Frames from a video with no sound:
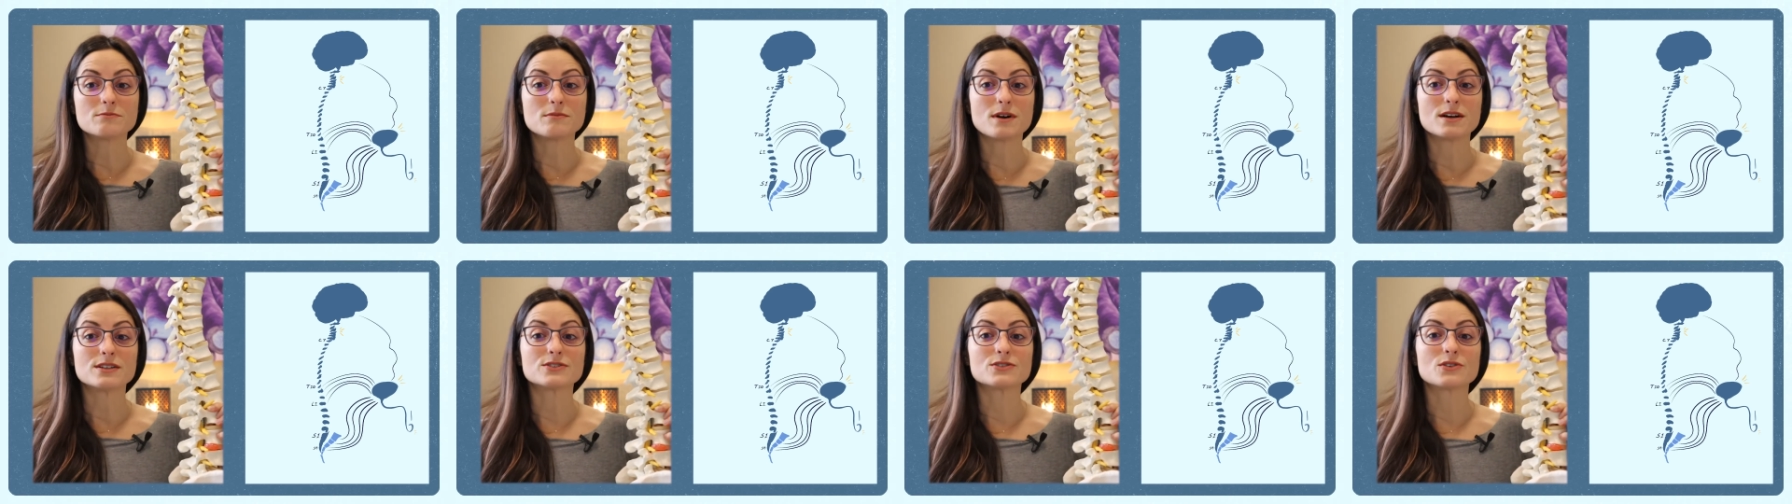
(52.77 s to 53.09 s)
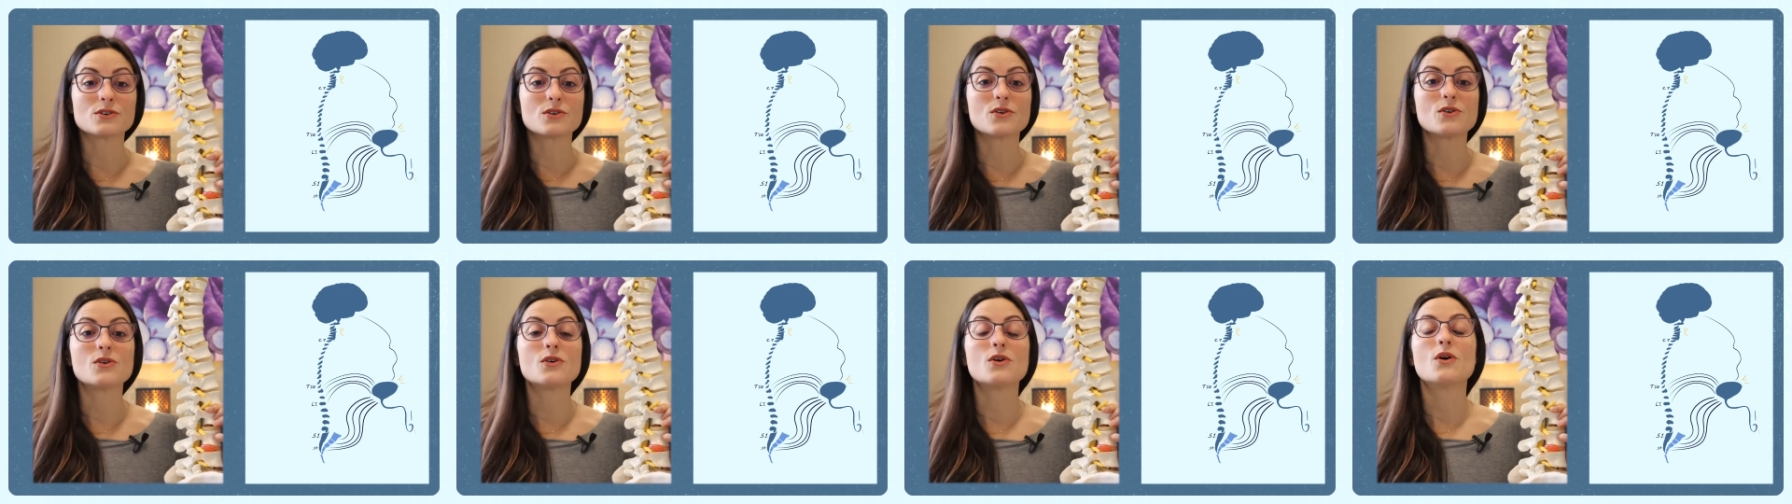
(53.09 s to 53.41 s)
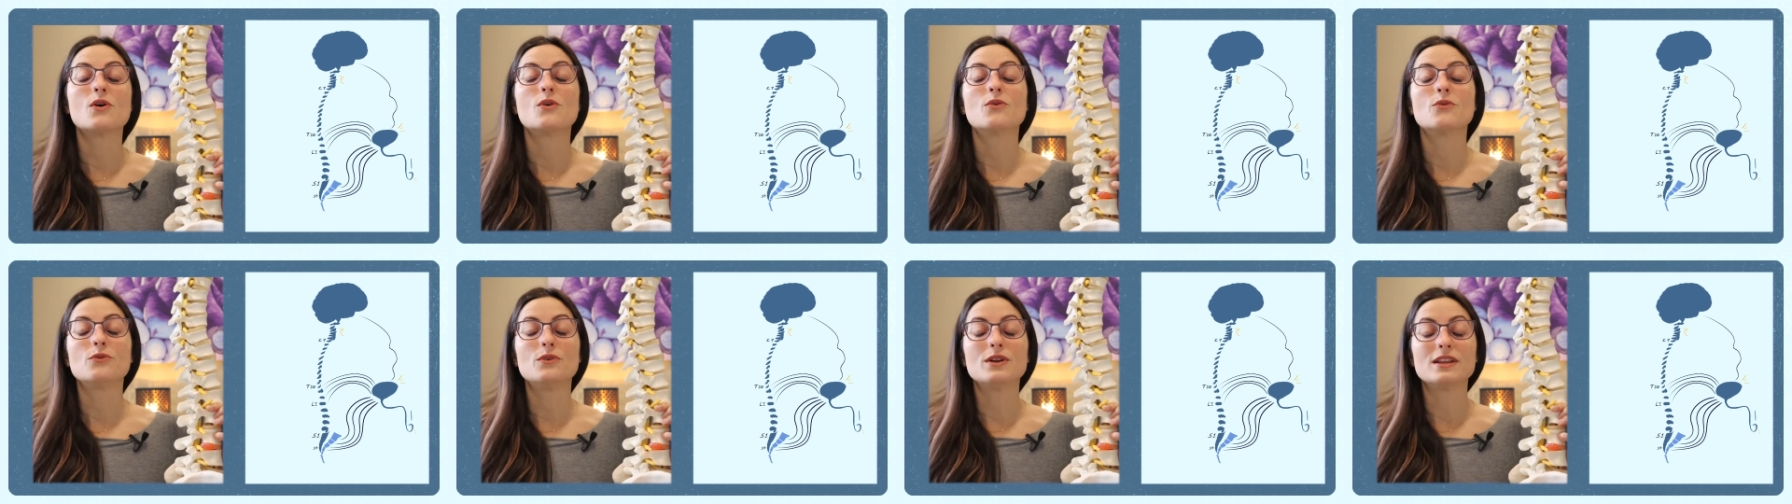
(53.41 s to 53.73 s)

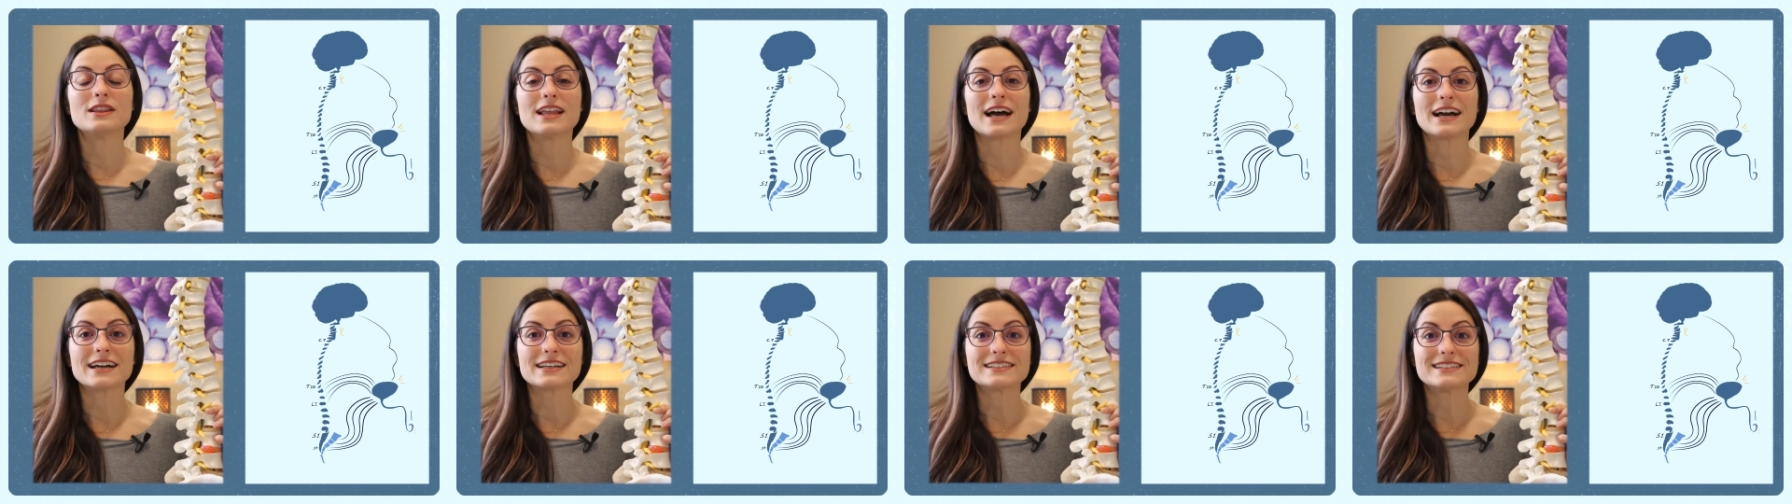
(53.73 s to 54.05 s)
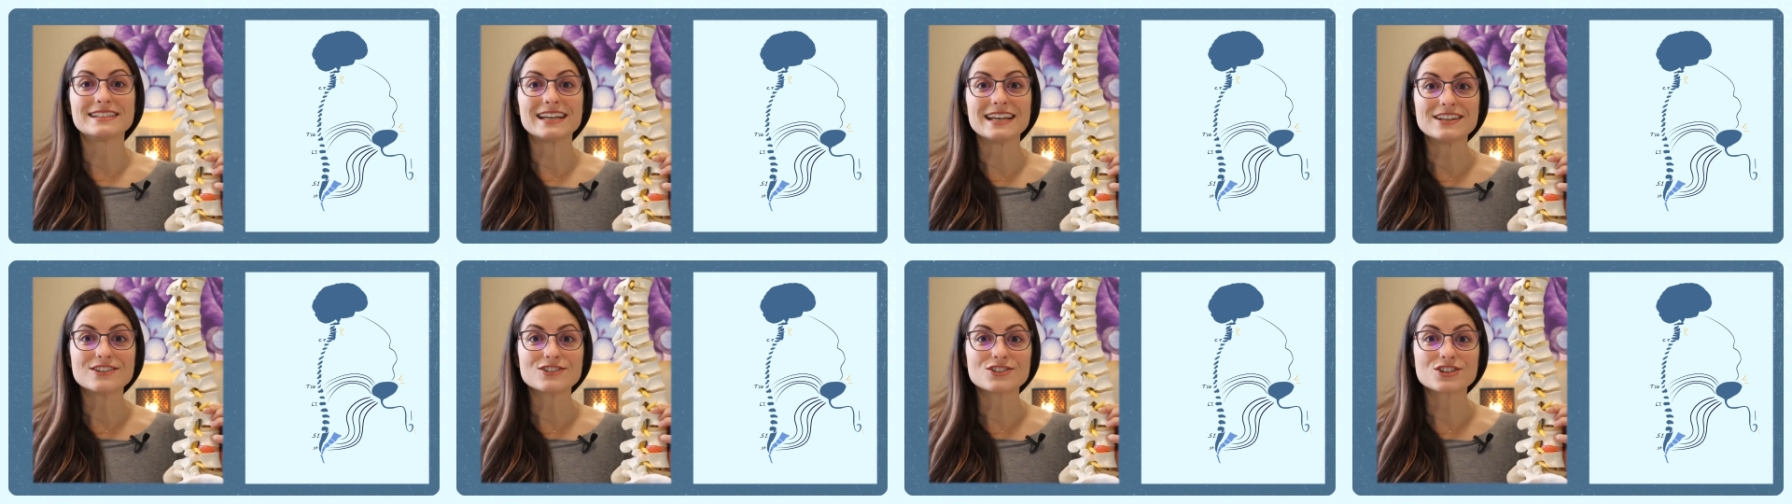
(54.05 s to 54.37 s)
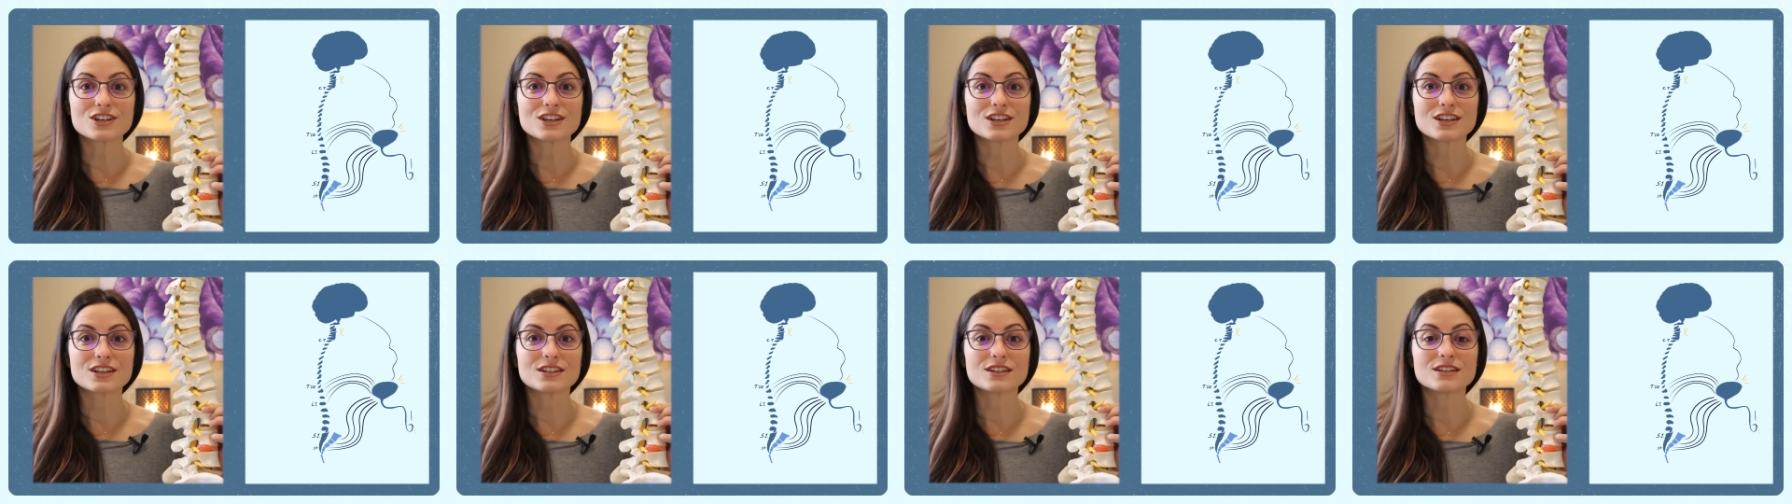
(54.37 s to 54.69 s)
muscle
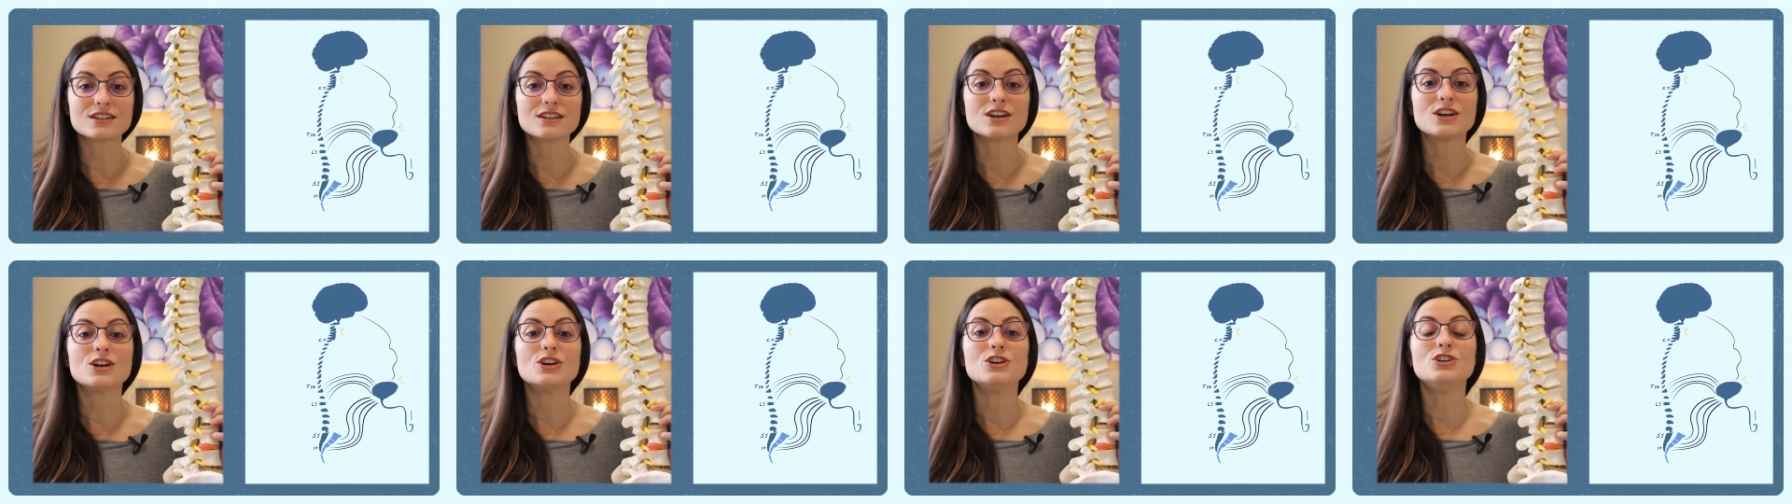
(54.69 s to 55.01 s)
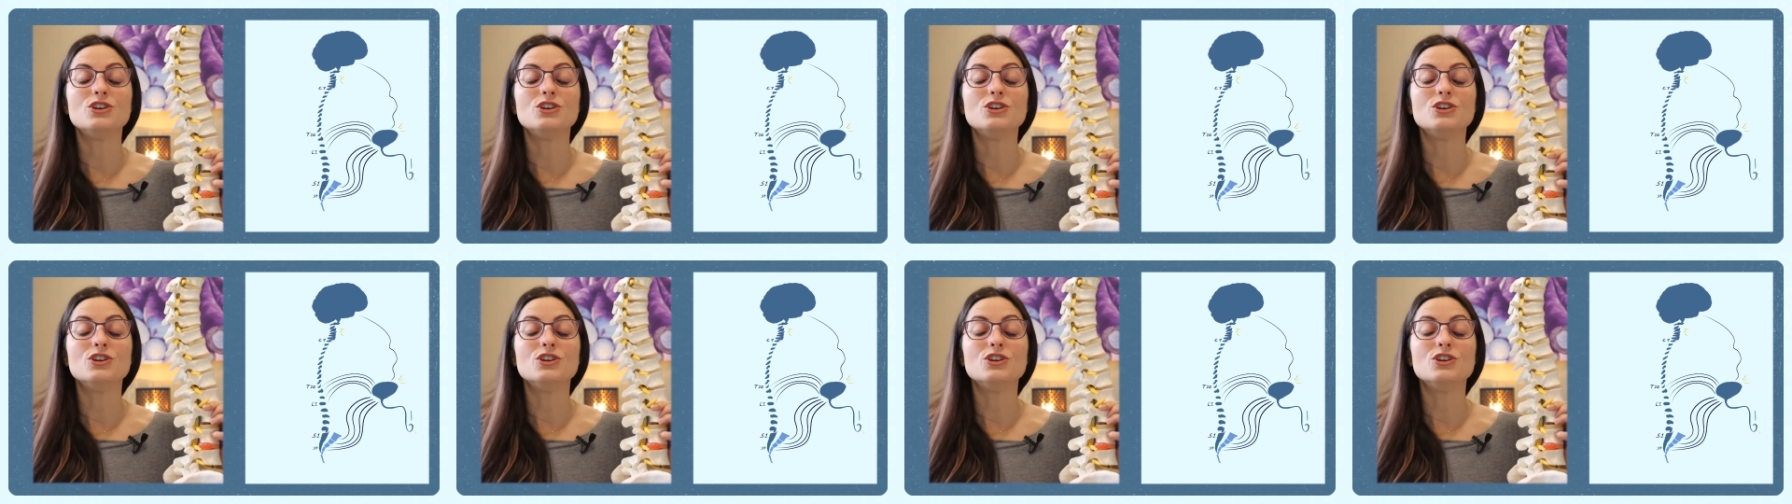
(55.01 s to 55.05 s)
relaxation,